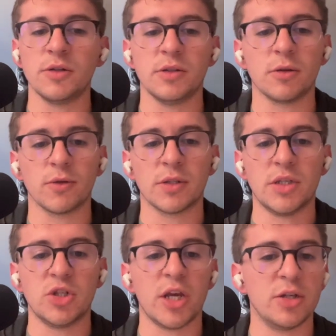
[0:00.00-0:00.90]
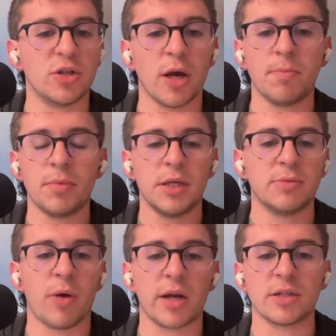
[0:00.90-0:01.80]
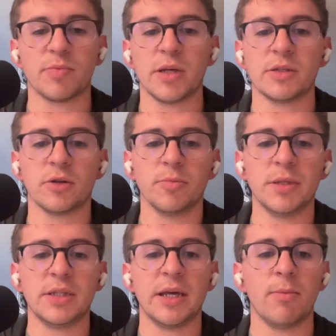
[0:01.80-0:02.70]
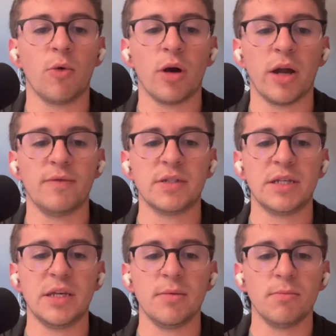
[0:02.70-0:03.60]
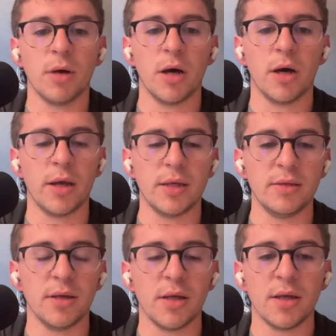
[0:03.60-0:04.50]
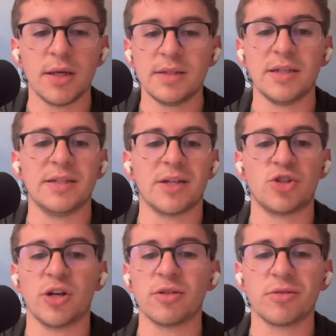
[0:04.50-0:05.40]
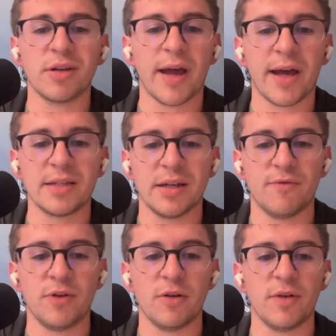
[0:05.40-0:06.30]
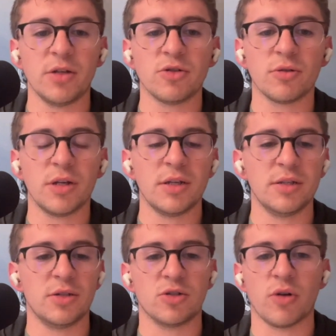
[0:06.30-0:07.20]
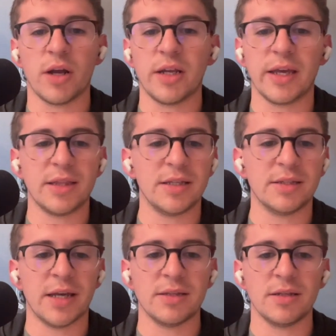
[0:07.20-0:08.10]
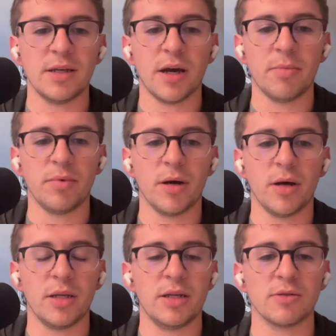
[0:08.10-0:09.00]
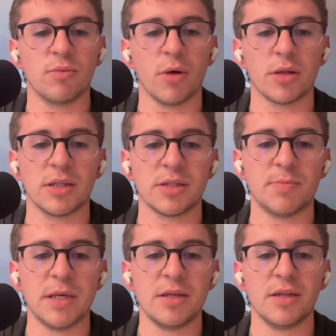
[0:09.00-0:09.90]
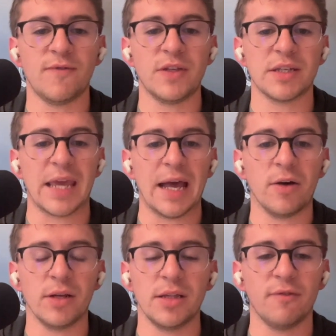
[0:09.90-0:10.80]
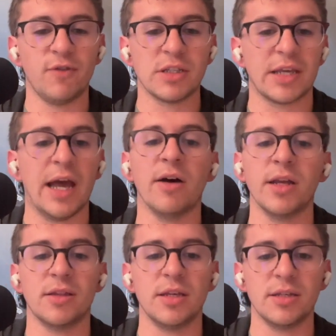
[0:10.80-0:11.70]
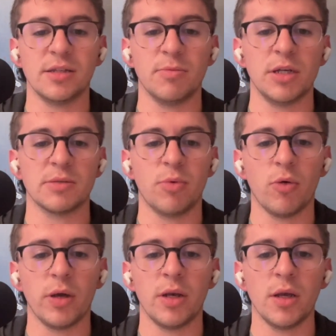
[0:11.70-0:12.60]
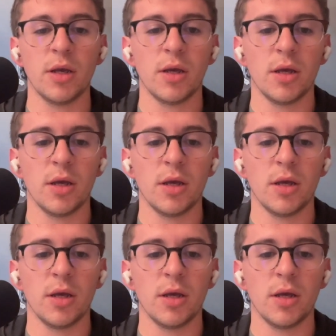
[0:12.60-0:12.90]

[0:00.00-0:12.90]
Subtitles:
Narduzzi told us he changed up his practice plans a little bit to get more out of his team. He said he's not sheltering guys out of fear of injury, and he's just trying to get the intensity up. He doesn't want the speed and the physicality, and the physicality, I think, is the biggest point.